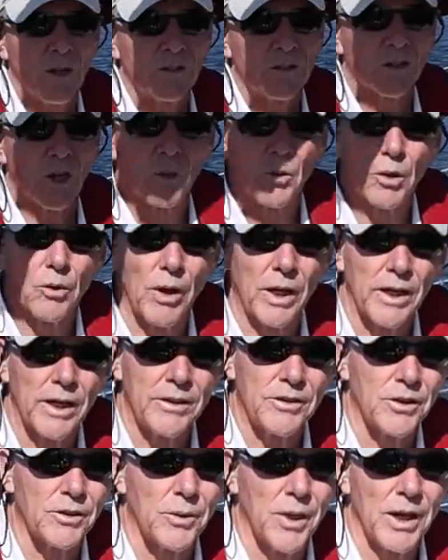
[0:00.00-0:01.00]
So we're ready
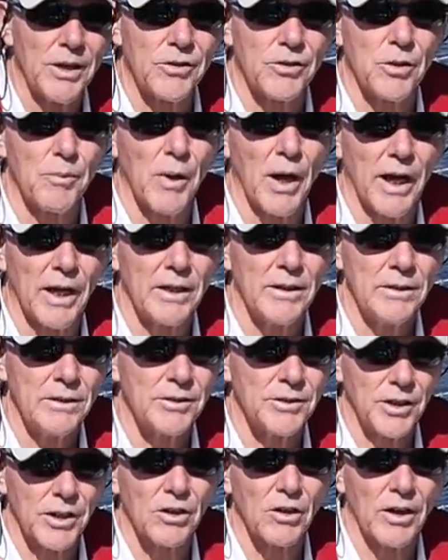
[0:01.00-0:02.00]
to raise the main
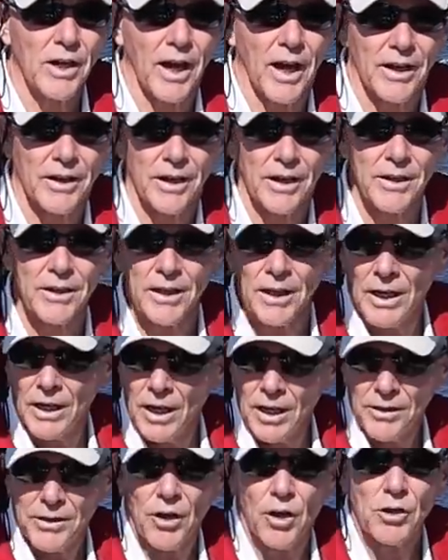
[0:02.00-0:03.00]
single-handed.
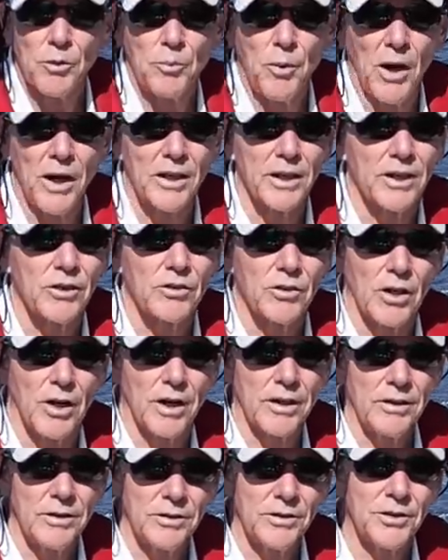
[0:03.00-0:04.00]
The autopilot is
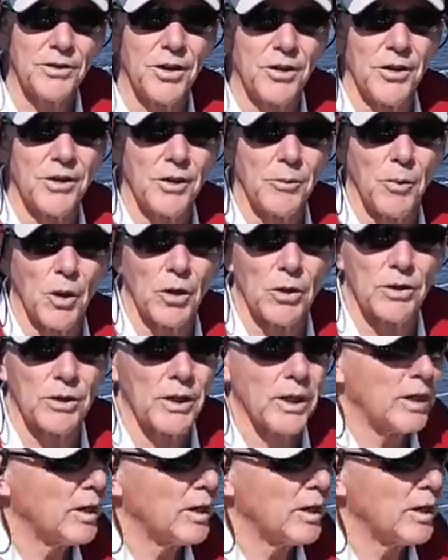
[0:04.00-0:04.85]
on, steering the boat